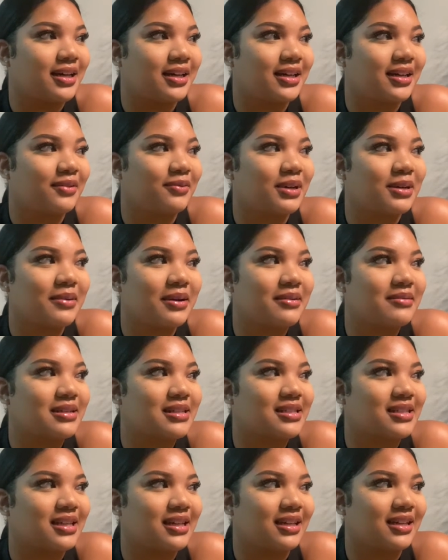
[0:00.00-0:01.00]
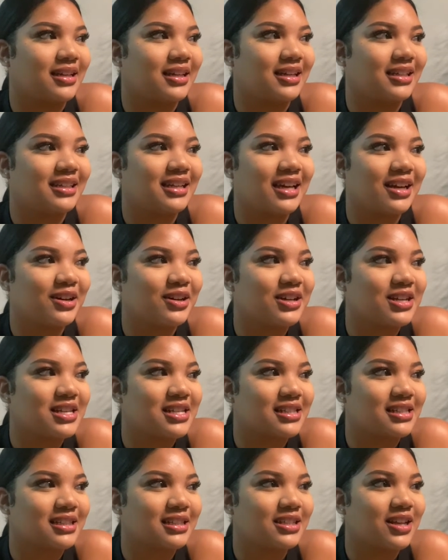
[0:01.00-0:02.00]
what am I missing?
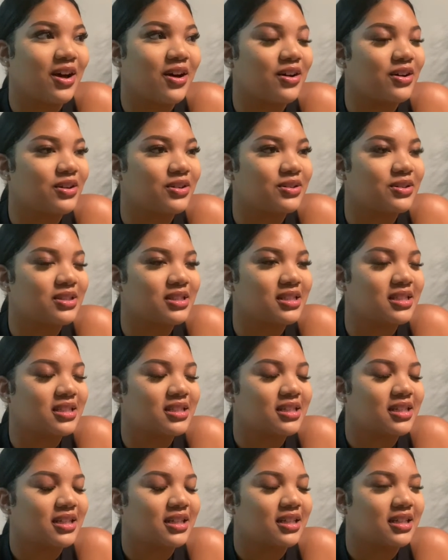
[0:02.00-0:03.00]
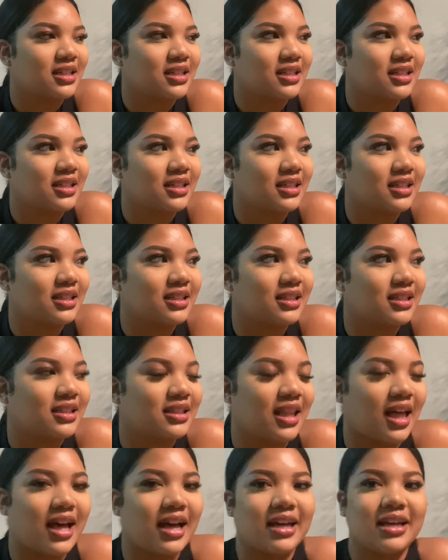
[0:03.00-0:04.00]
Nails, toes,
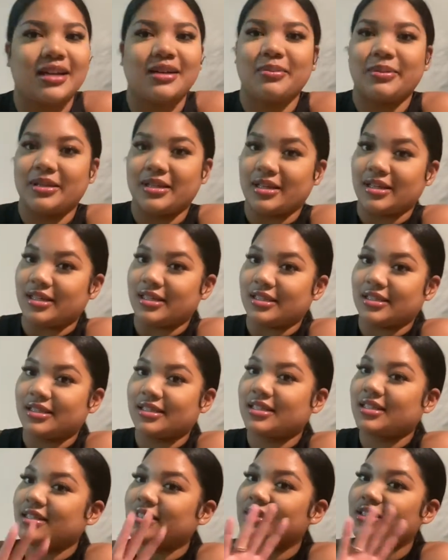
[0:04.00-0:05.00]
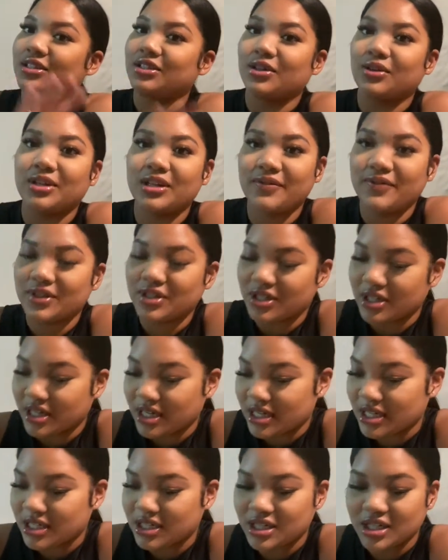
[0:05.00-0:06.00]
like please, don't even
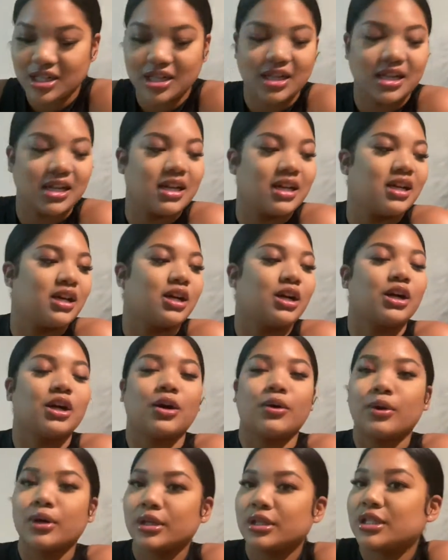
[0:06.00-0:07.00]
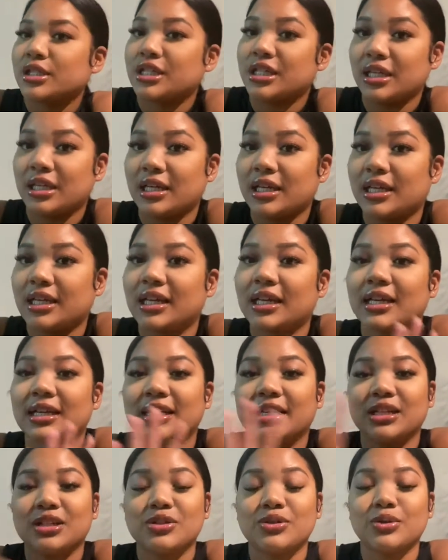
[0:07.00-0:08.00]
judge. Go on Shein,
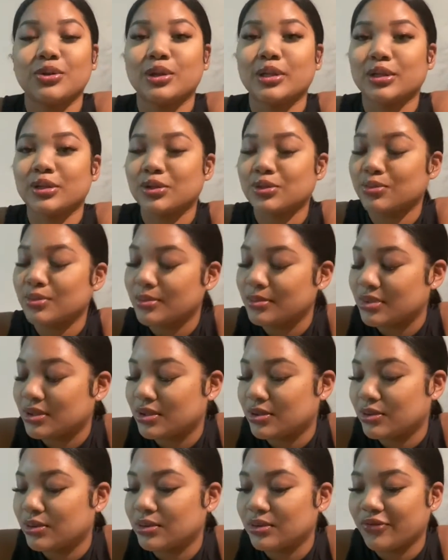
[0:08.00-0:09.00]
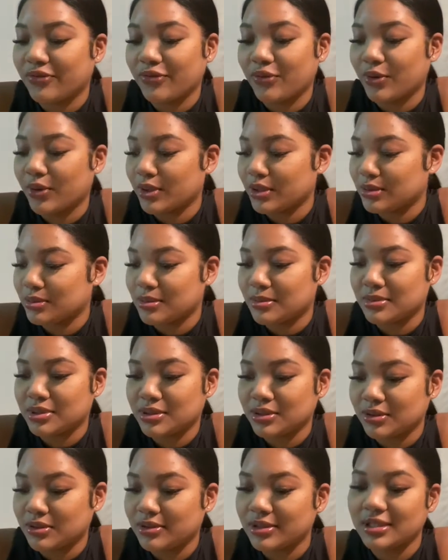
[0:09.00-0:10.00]
get you a little swimsuit, 4
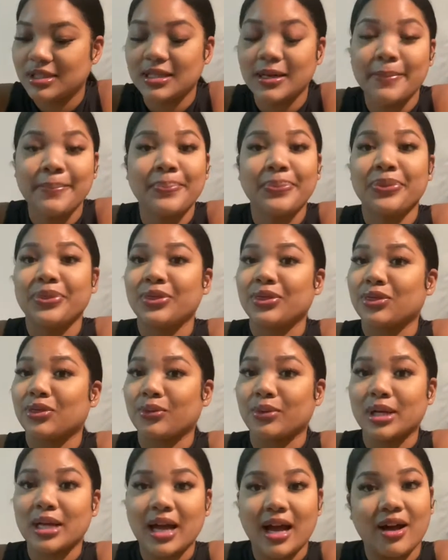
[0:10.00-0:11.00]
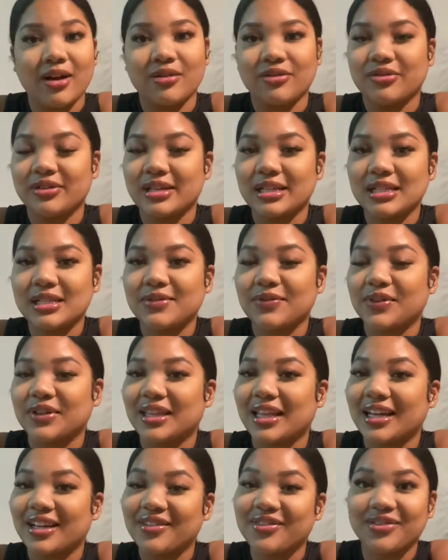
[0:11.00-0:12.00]
swimsuits, 3 outfits for
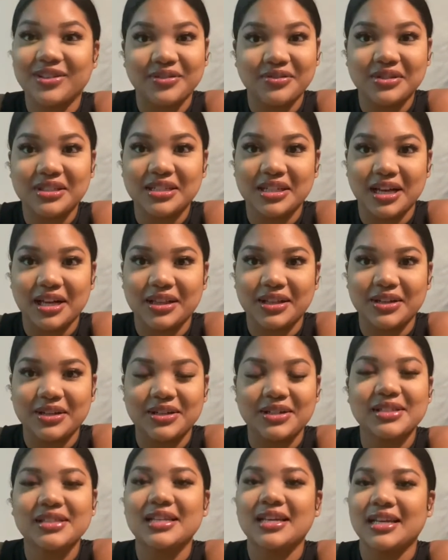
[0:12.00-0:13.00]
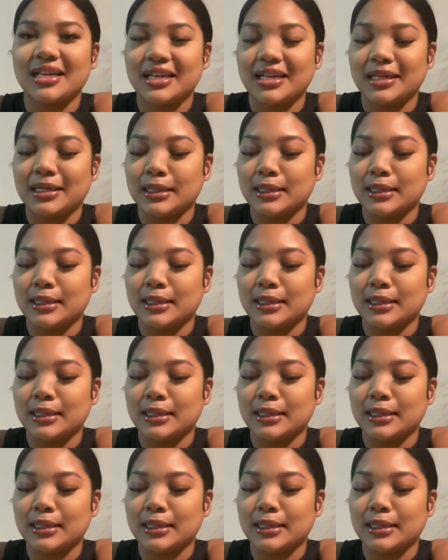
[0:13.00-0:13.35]
like $50, and